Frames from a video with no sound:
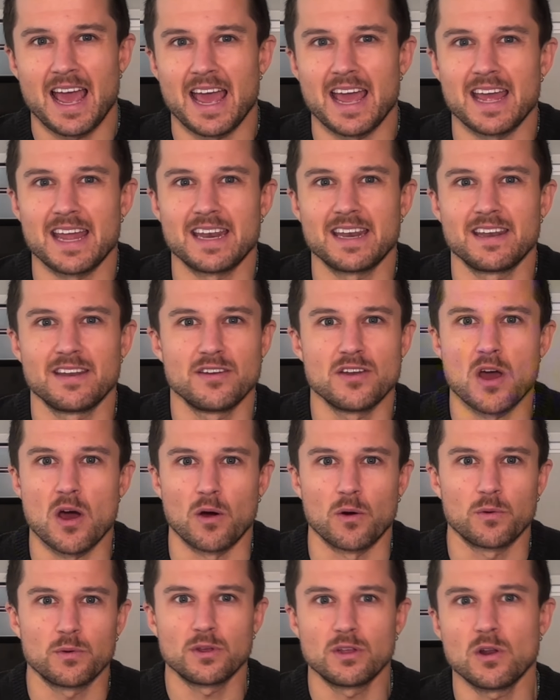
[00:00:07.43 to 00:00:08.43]
And
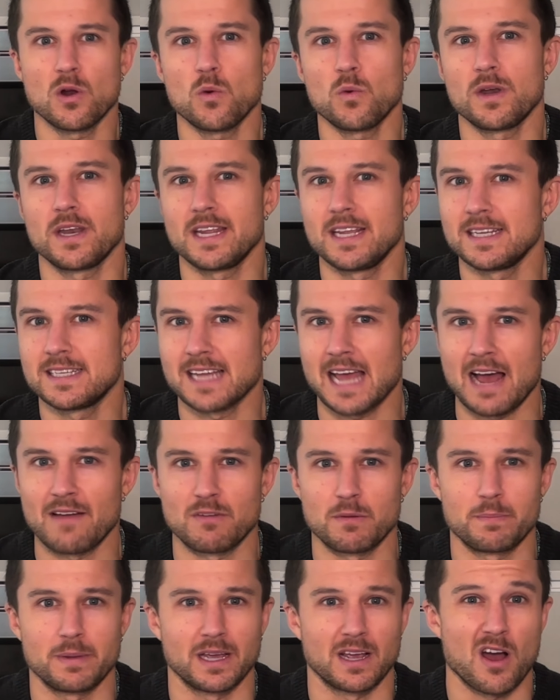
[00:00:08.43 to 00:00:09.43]
no, you don't need to have
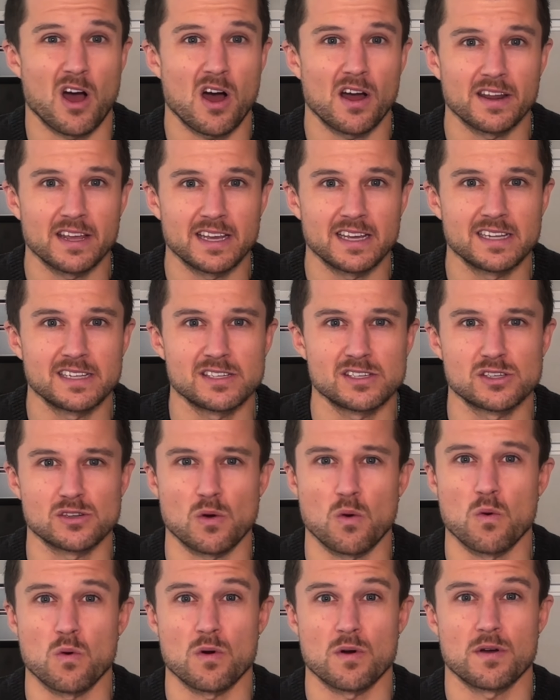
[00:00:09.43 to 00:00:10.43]
a big audience
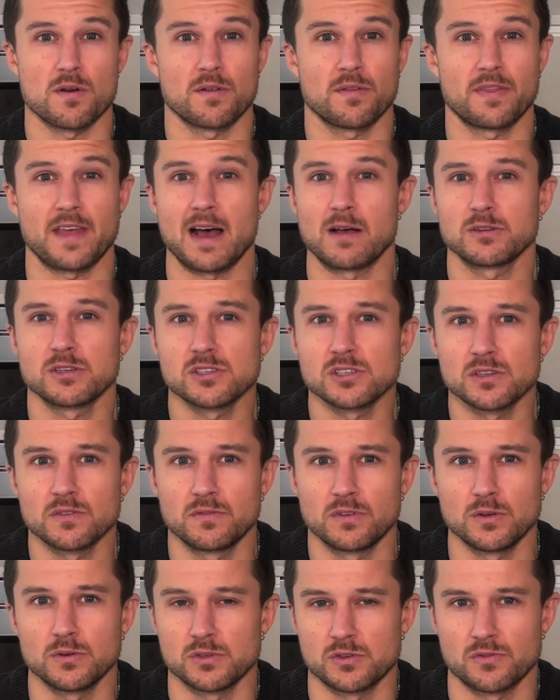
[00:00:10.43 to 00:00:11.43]
or thousands
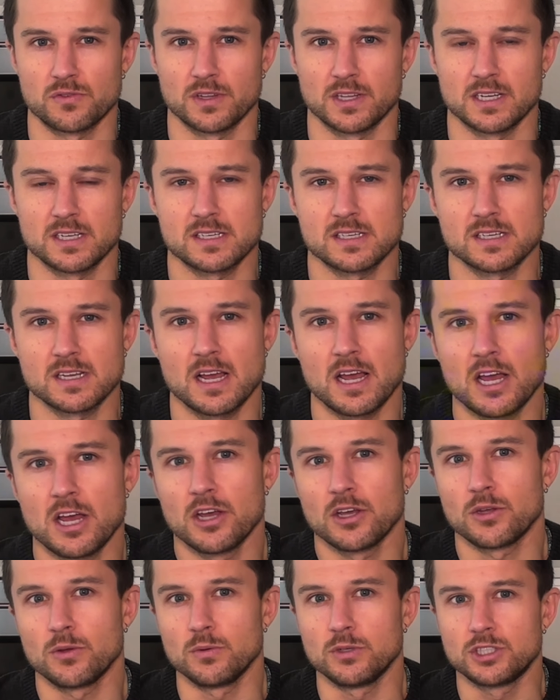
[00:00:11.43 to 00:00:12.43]
of views for this.
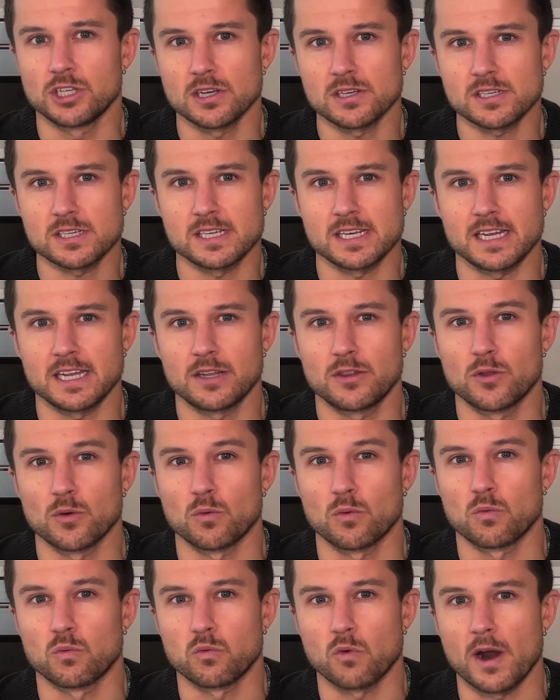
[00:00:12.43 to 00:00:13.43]
You just need the
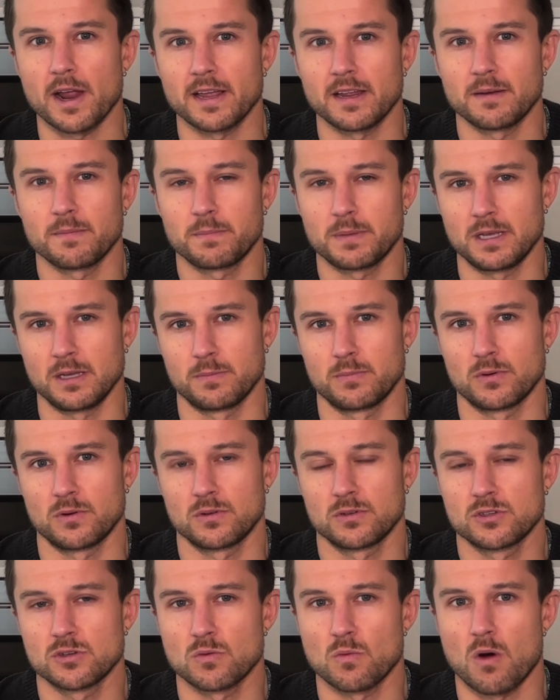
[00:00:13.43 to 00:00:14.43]
right
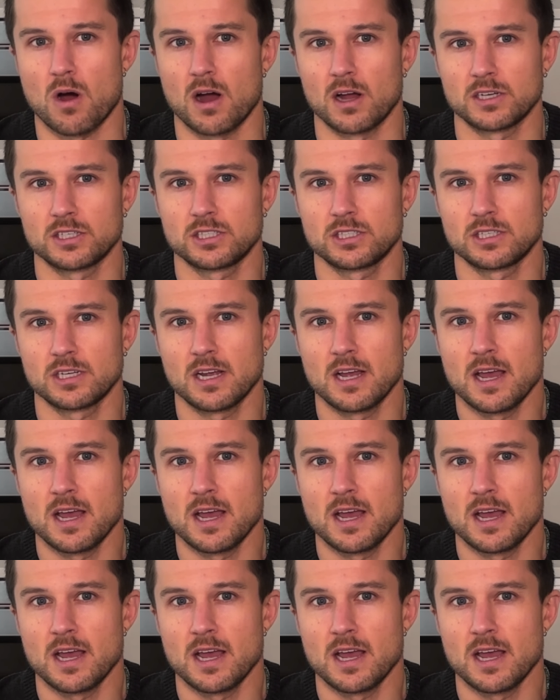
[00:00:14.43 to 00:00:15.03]
people to watch.